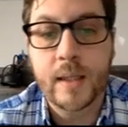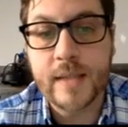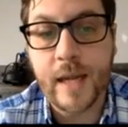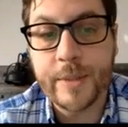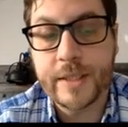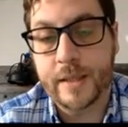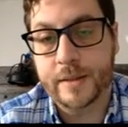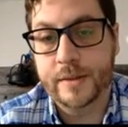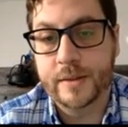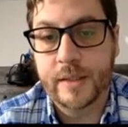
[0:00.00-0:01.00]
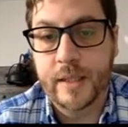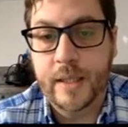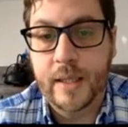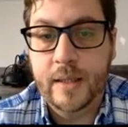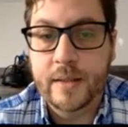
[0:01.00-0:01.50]
Topic sentence.
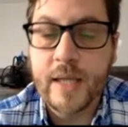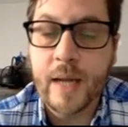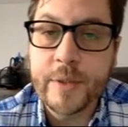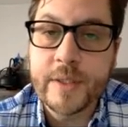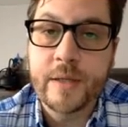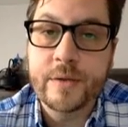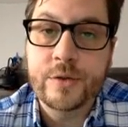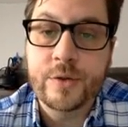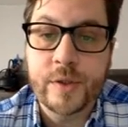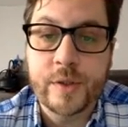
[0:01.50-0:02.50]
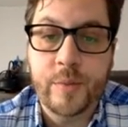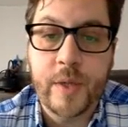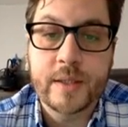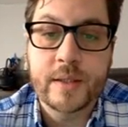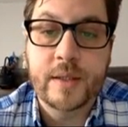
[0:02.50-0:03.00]
The topic sentence should
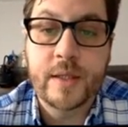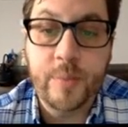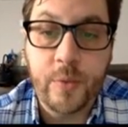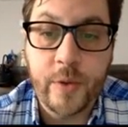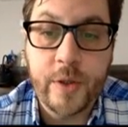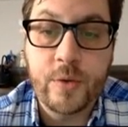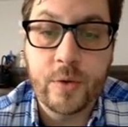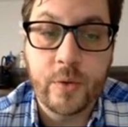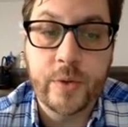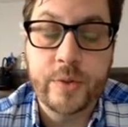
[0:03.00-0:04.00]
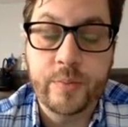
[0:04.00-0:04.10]
express the point you're going to